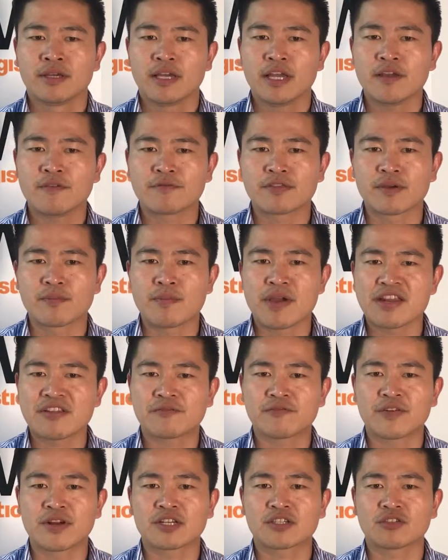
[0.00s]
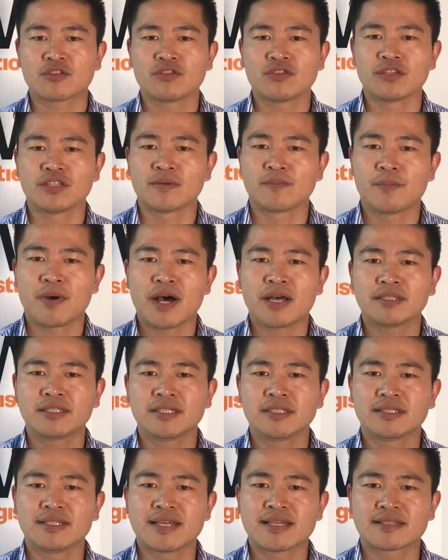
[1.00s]
If the manufacturer is the
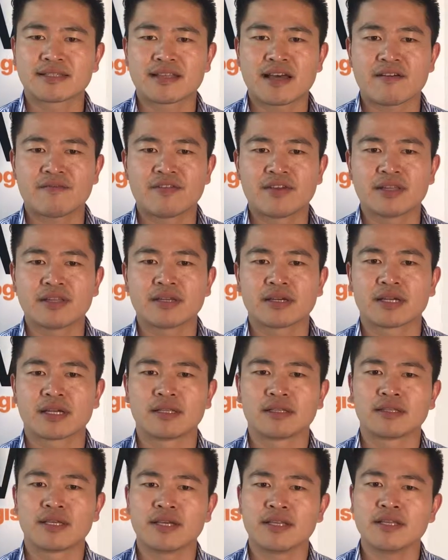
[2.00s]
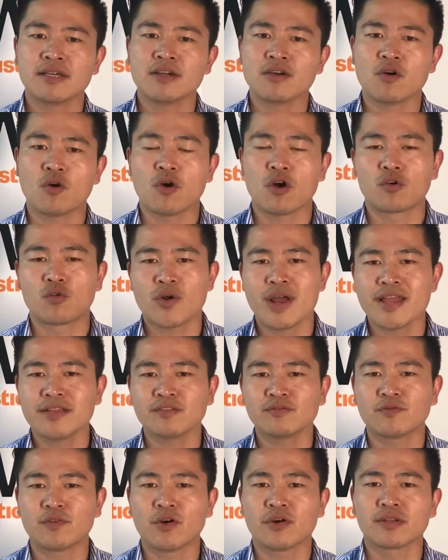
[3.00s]
party that staffing the container or
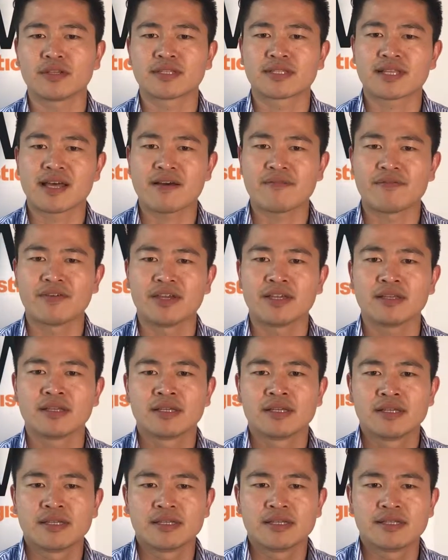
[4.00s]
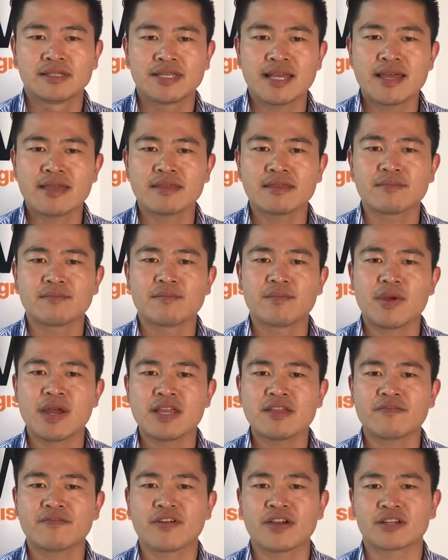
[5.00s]
arranged for the staffing, then the
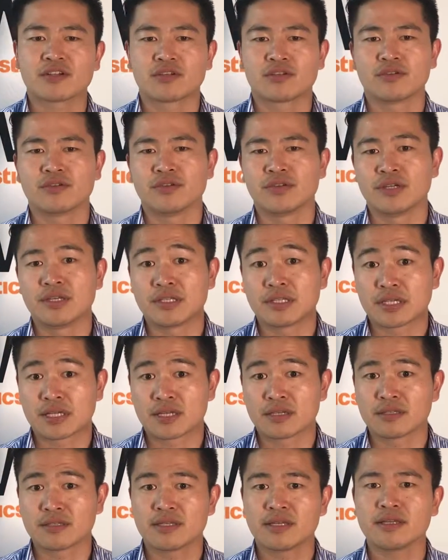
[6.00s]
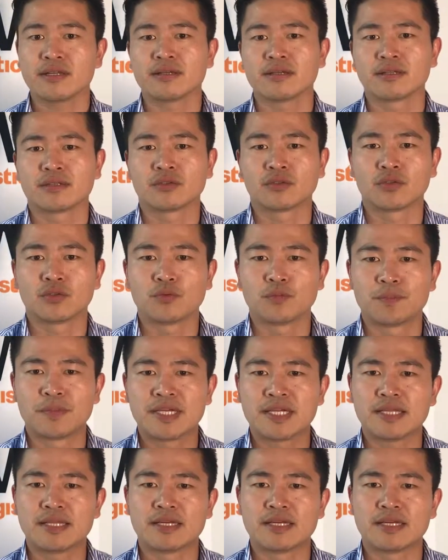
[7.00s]
manufacturer is considered to be